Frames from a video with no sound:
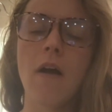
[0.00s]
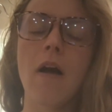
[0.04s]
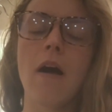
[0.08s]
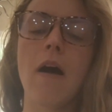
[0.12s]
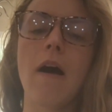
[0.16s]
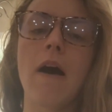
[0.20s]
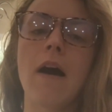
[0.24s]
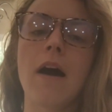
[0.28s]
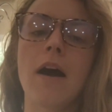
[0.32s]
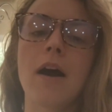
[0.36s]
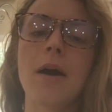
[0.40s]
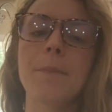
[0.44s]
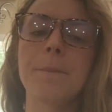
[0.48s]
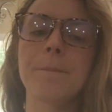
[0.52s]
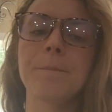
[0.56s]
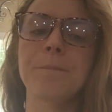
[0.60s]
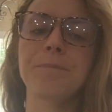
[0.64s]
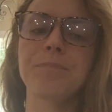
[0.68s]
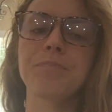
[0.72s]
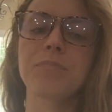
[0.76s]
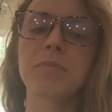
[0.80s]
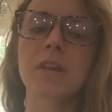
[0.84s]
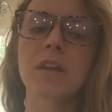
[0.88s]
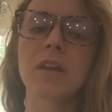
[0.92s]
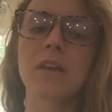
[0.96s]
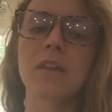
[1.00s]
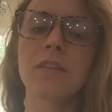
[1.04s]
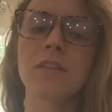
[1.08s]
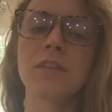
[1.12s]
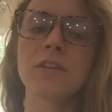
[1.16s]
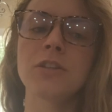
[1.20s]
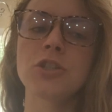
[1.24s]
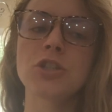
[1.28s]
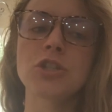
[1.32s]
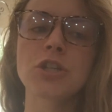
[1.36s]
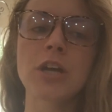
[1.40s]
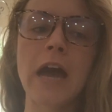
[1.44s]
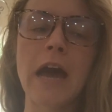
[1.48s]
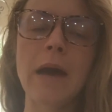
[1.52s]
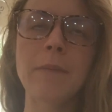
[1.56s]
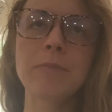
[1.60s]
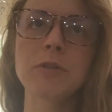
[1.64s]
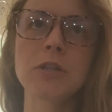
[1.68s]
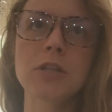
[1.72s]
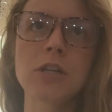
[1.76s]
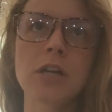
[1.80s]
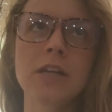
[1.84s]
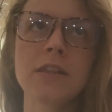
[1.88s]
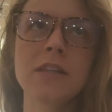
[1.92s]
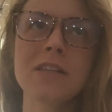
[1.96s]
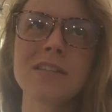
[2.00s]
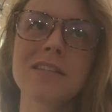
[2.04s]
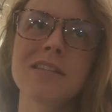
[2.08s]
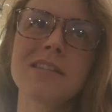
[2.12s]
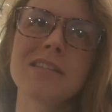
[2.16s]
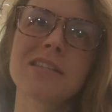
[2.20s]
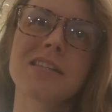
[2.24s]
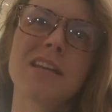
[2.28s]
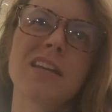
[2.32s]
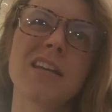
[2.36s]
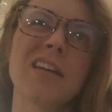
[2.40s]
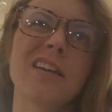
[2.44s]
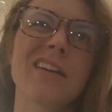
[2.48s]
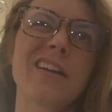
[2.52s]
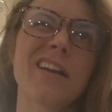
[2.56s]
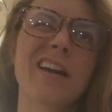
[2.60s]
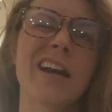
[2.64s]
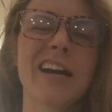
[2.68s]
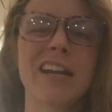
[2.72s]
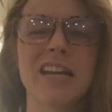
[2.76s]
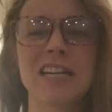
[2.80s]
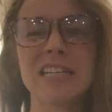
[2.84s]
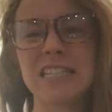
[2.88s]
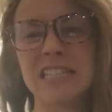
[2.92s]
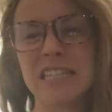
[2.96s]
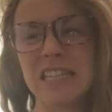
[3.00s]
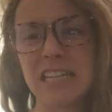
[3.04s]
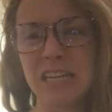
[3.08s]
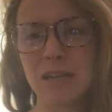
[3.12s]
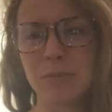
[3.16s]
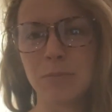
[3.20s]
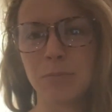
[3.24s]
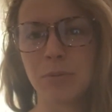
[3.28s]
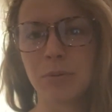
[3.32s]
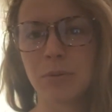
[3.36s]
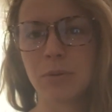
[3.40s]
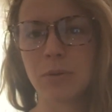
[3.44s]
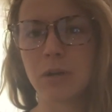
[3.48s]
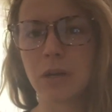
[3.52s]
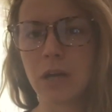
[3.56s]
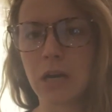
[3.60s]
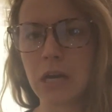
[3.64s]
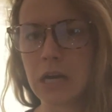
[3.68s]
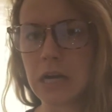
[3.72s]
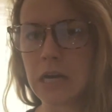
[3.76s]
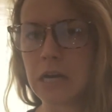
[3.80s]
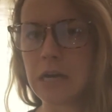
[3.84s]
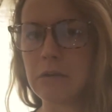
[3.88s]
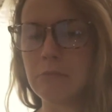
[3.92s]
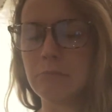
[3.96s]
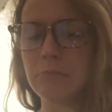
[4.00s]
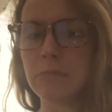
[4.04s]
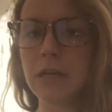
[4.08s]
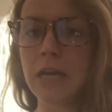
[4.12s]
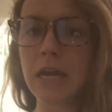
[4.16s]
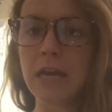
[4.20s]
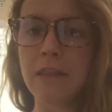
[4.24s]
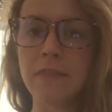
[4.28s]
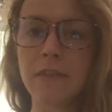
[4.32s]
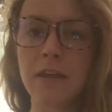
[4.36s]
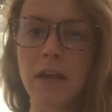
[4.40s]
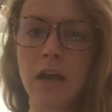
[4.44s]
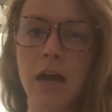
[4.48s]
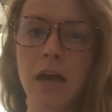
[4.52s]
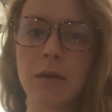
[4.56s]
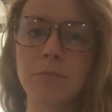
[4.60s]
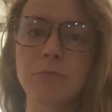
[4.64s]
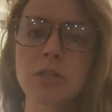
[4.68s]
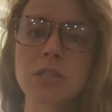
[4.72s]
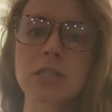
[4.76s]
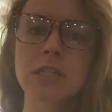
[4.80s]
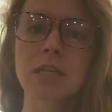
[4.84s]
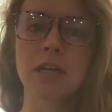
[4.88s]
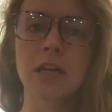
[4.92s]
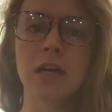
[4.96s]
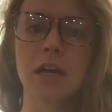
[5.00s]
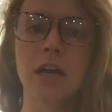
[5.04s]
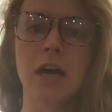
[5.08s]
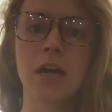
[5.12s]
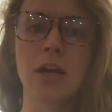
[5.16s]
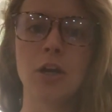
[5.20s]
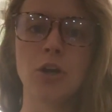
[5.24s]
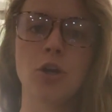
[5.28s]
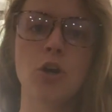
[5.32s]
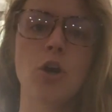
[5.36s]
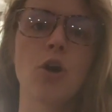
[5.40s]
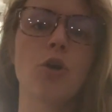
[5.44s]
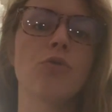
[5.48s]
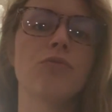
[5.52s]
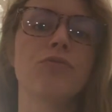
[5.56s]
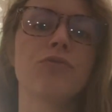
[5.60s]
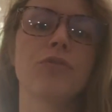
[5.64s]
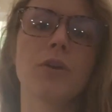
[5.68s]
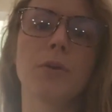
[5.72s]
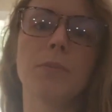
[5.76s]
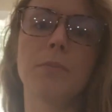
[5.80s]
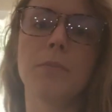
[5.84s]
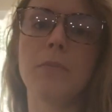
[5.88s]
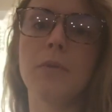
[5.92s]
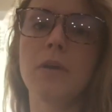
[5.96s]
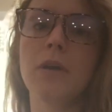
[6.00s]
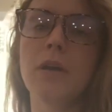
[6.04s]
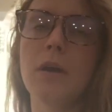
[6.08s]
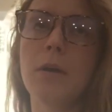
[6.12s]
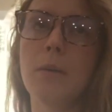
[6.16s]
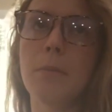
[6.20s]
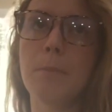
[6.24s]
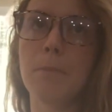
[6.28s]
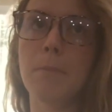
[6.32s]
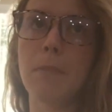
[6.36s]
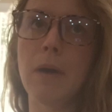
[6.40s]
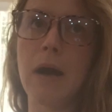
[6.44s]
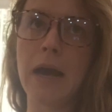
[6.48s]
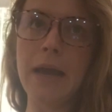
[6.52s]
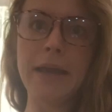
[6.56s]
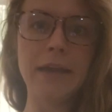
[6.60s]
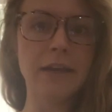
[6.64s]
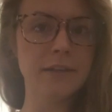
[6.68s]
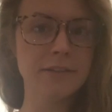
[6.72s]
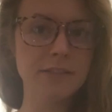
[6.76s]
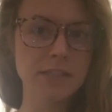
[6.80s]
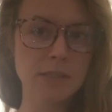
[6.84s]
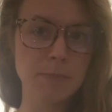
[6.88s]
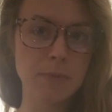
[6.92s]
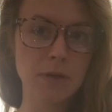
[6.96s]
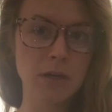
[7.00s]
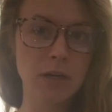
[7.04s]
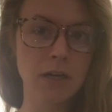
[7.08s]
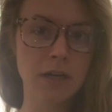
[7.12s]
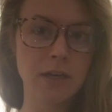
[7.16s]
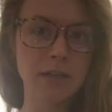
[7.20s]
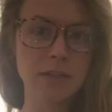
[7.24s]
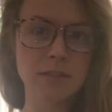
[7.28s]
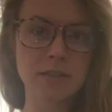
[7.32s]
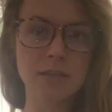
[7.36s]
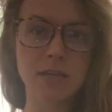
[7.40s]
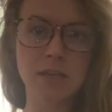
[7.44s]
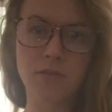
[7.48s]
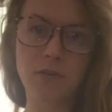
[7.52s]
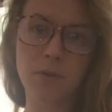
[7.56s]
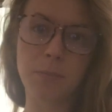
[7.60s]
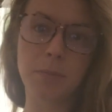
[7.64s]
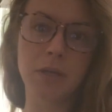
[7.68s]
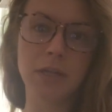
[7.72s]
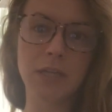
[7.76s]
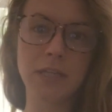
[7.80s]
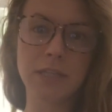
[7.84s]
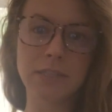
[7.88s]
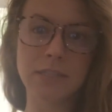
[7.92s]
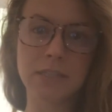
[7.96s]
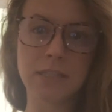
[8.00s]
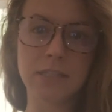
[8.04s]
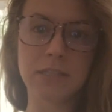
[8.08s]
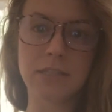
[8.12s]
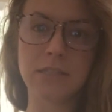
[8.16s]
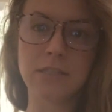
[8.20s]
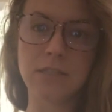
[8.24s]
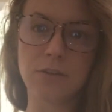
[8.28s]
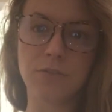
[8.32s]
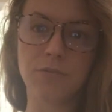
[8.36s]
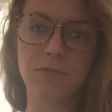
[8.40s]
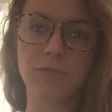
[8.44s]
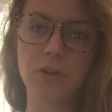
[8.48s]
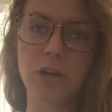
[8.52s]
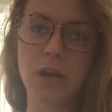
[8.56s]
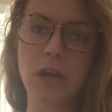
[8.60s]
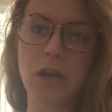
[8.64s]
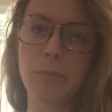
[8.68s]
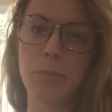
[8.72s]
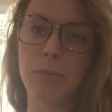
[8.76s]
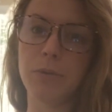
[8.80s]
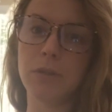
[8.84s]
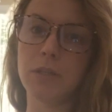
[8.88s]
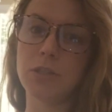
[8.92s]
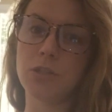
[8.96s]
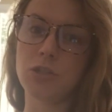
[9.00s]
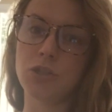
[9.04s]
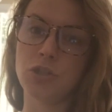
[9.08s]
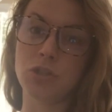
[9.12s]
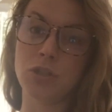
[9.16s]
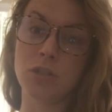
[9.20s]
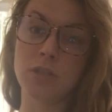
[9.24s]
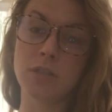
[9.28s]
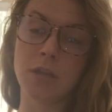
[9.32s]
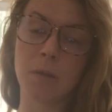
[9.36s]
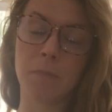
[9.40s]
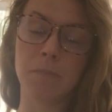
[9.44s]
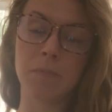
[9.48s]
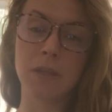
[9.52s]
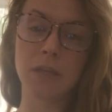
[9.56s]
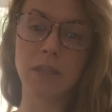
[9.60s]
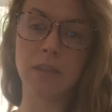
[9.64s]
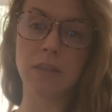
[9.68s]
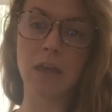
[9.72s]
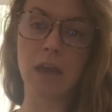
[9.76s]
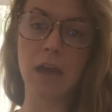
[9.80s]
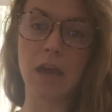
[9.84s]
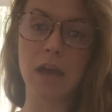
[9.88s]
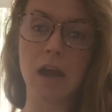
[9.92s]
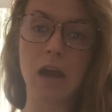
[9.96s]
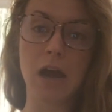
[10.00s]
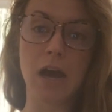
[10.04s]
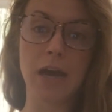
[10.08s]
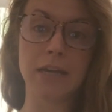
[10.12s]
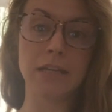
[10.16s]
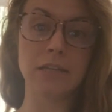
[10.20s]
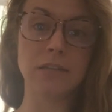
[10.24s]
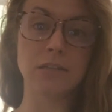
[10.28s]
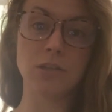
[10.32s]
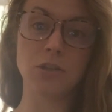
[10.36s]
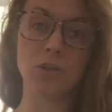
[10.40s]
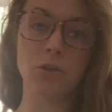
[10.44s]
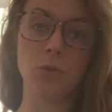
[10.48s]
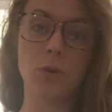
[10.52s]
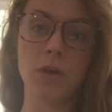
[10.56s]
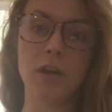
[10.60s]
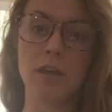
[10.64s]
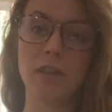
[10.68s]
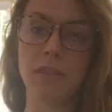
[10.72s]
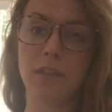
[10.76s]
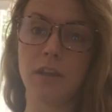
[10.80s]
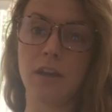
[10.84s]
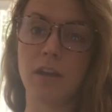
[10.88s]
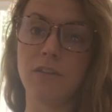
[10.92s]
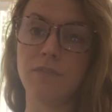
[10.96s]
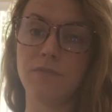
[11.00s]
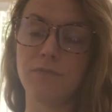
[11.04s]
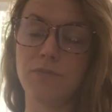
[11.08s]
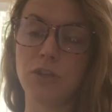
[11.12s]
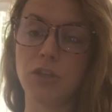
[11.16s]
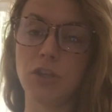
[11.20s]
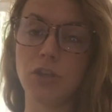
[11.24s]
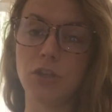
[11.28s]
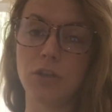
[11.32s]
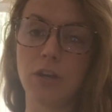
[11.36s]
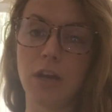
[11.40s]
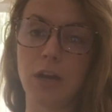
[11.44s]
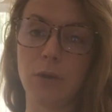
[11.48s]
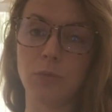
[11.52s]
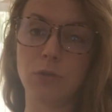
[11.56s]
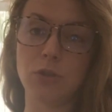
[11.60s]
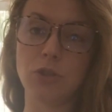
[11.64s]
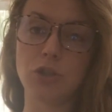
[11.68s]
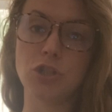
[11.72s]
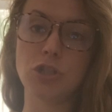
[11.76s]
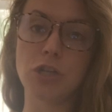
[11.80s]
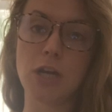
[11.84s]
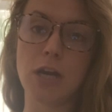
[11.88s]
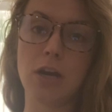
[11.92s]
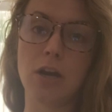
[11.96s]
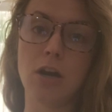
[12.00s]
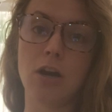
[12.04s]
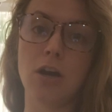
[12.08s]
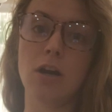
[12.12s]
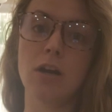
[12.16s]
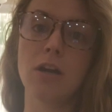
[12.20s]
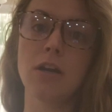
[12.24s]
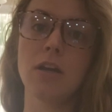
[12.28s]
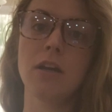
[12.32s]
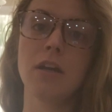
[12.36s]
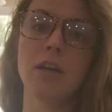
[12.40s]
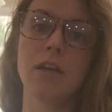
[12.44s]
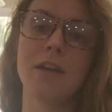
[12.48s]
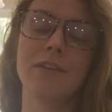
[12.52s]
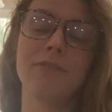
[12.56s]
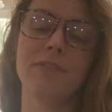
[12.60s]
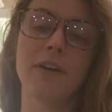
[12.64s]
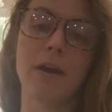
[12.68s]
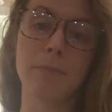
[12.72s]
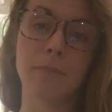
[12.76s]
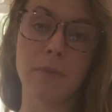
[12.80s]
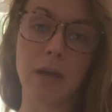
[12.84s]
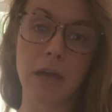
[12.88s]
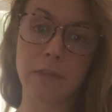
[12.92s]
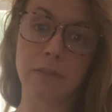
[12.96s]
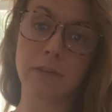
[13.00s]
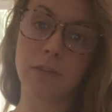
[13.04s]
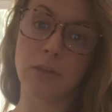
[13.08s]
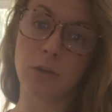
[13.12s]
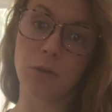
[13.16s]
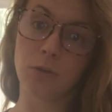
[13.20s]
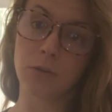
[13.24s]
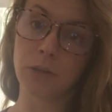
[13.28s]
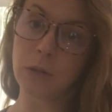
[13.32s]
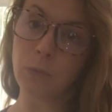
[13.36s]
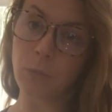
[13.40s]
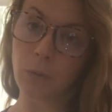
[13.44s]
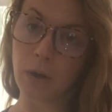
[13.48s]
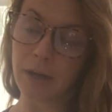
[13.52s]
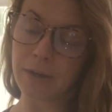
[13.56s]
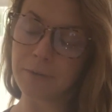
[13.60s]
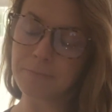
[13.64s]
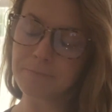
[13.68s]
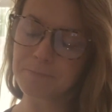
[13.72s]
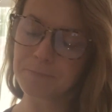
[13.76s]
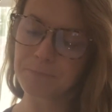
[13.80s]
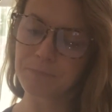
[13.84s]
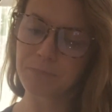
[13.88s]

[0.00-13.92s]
The chapter, and this is going to get kind of deep, and I'm just going to kind of go from my experience, because everybody's is different, but this is just something that I deal with, and I figured I would share if I'm not the only one.